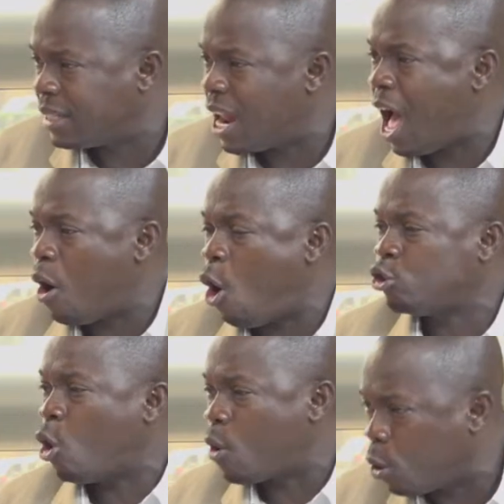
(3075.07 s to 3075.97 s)
now,
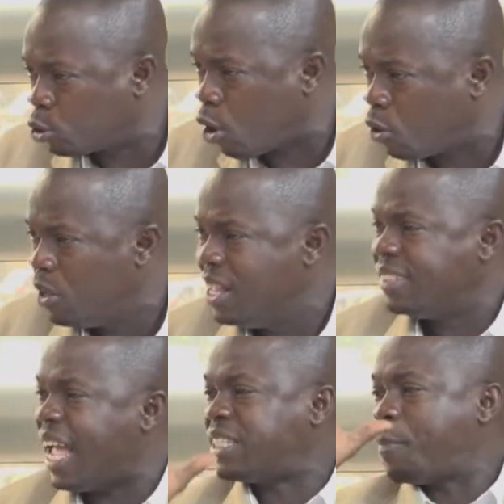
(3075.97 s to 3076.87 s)
also I
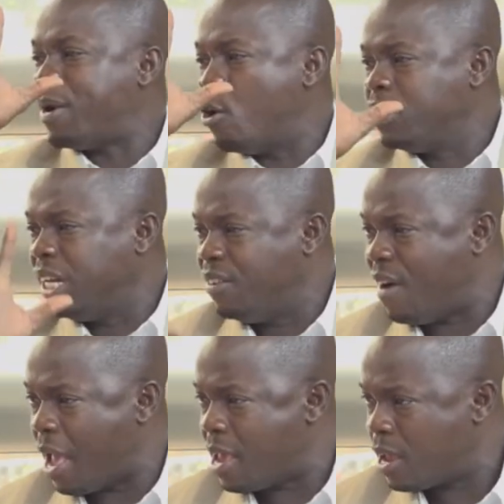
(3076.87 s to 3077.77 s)
got 30 pen on
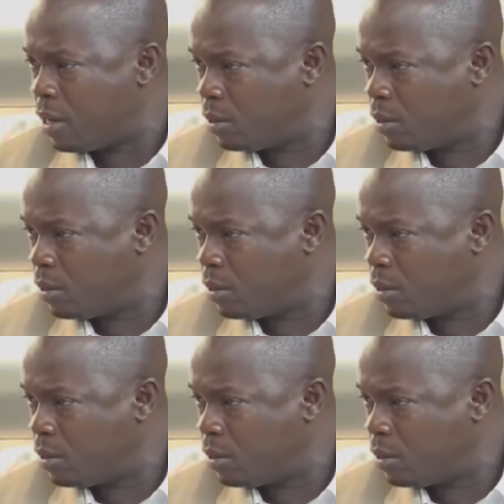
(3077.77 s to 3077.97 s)
delivery.